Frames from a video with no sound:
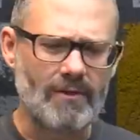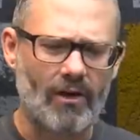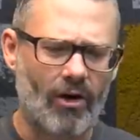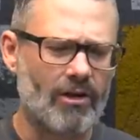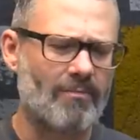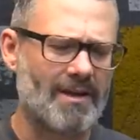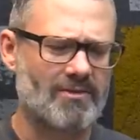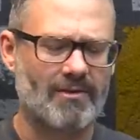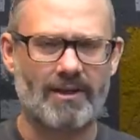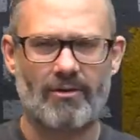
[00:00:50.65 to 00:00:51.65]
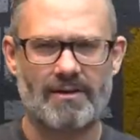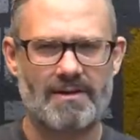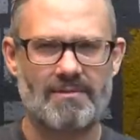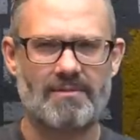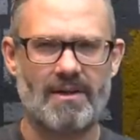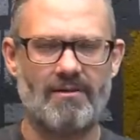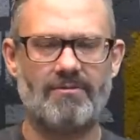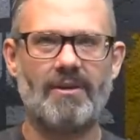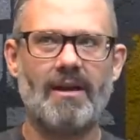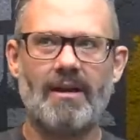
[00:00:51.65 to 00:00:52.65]
All of my sort of like criticisms
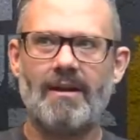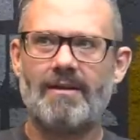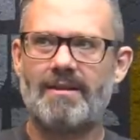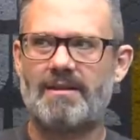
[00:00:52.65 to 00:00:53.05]
of the